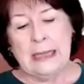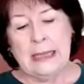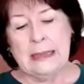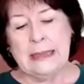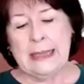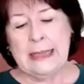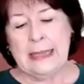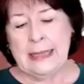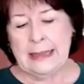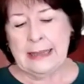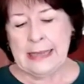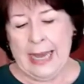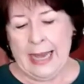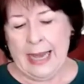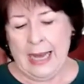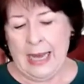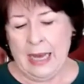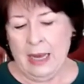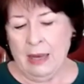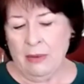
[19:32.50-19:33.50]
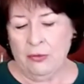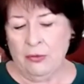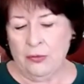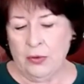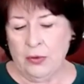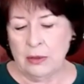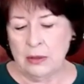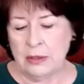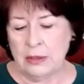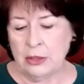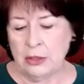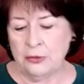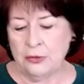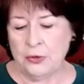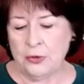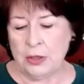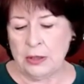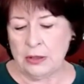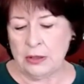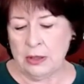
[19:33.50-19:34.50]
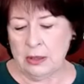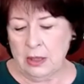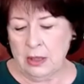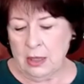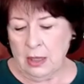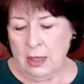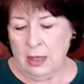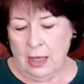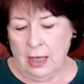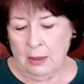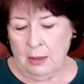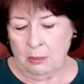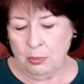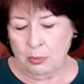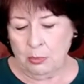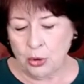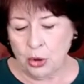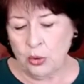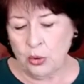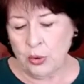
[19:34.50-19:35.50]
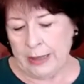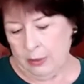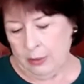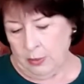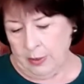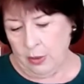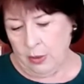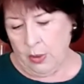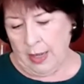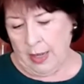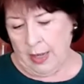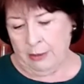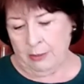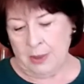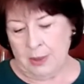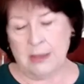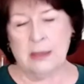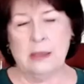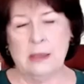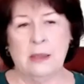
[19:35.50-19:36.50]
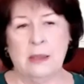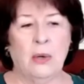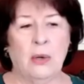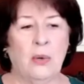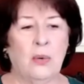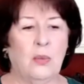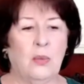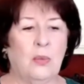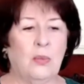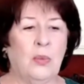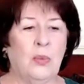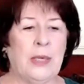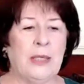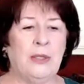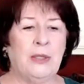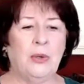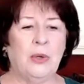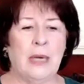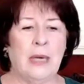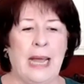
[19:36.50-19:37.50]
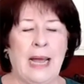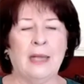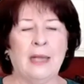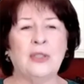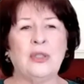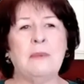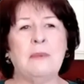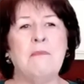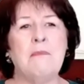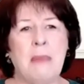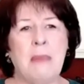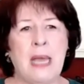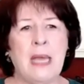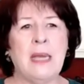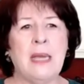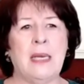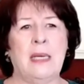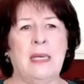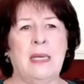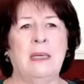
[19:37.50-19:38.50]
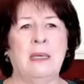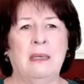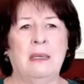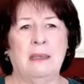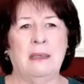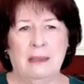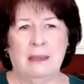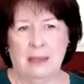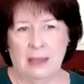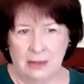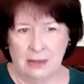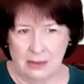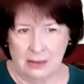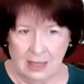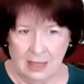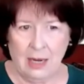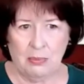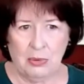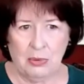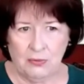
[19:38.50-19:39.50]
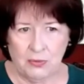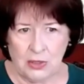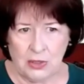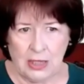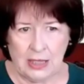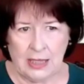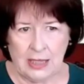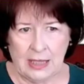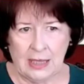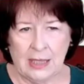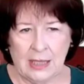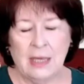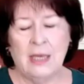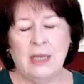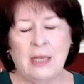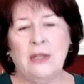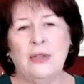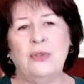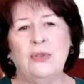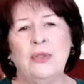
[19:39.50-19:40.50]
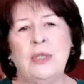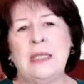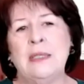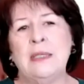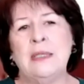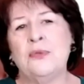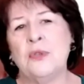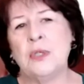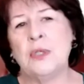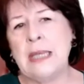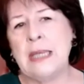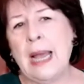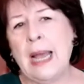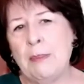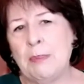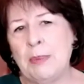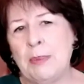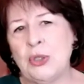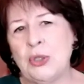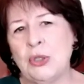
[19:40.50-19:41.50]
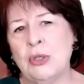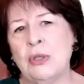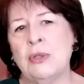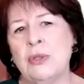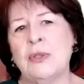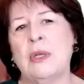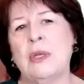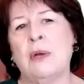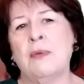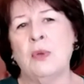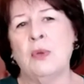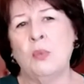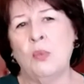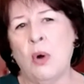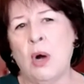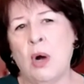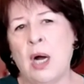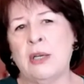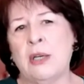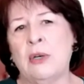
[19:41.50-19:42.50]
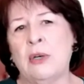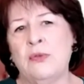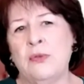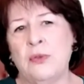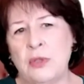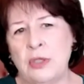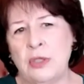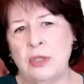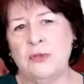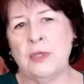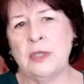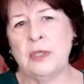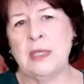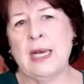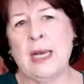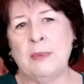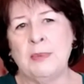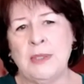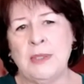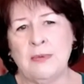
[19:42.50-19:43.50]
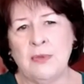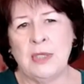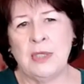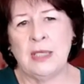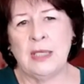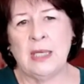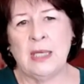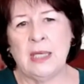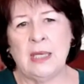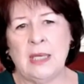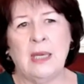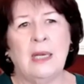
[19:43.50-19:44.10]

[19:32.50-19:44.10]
Teas have different brewing requirements. So when you are actually making a cup of tea, you need different temperatures of the water for different types of tea.